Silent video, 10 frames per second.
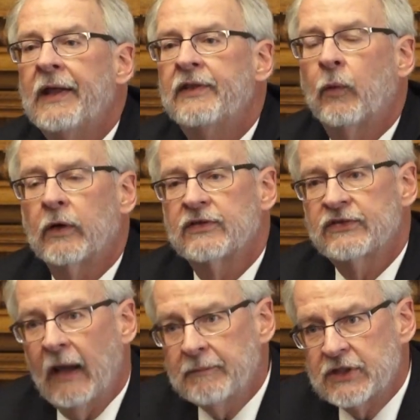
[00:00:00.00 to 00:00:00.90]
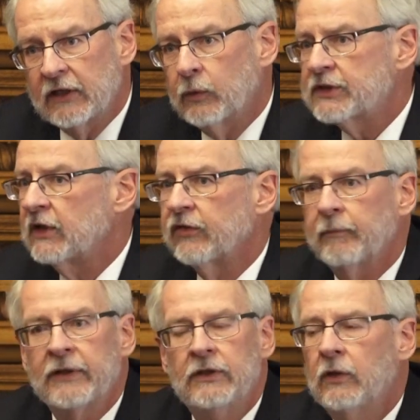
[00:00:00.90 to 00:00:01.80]
The word subject, which has
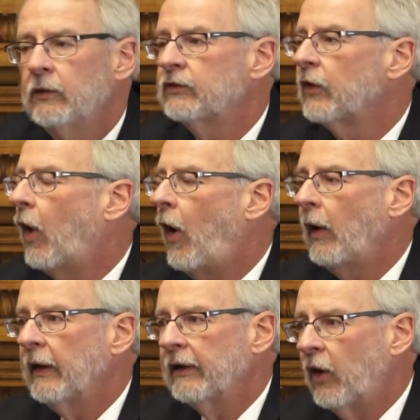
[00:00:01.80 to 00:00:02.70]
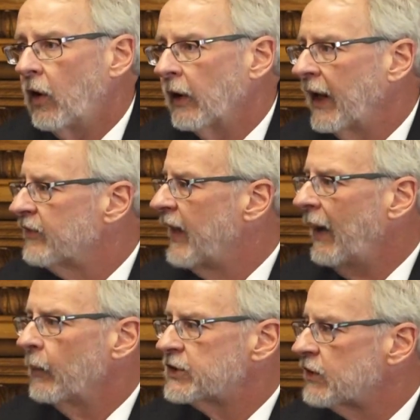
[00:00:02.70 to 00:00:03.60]
been used all along as
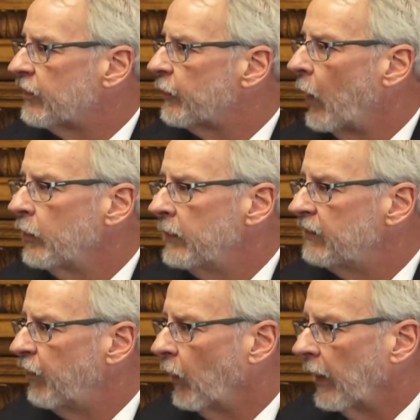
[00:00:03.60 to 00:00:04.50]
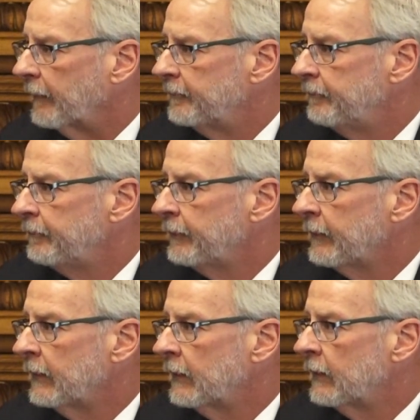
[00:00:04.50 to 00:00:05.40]
that which is thrown before,
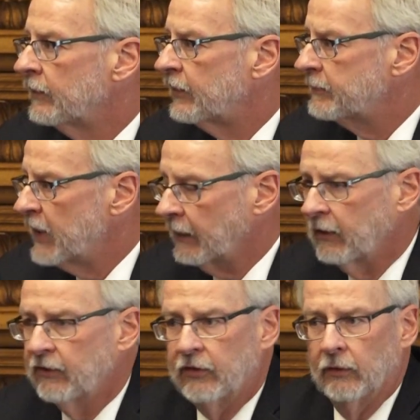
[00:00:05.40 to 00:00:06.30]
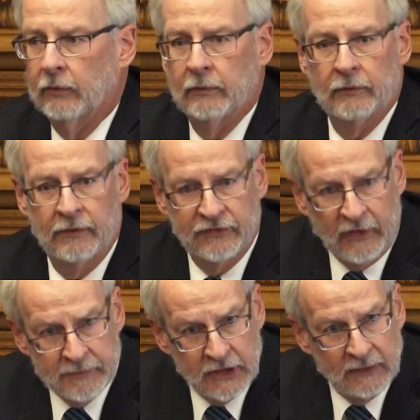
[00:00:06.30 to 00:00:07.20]
subjected to, the
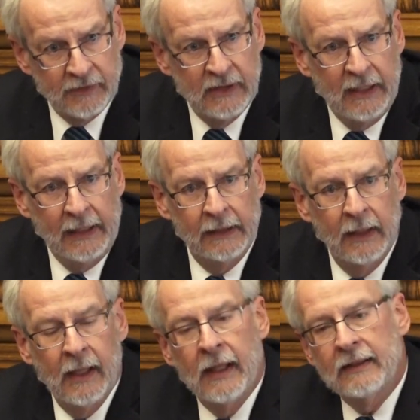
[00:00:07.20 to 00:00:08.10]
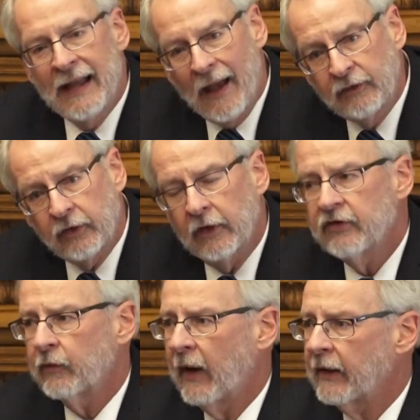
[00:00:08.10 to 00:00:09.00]
subject of a king, now
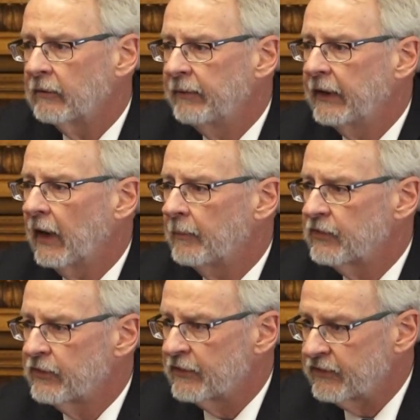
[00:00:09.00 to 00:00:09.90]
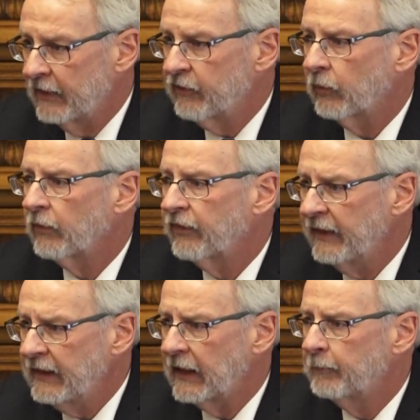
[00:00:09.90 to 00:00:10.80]
turns around and becomes the central
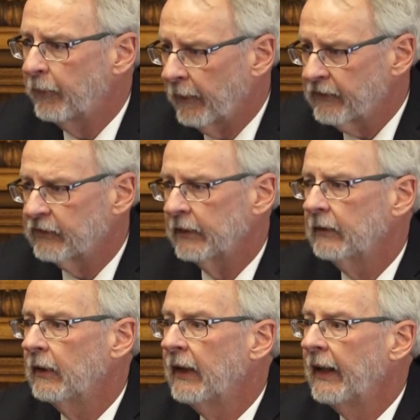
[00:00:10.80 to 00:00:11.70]
thinking person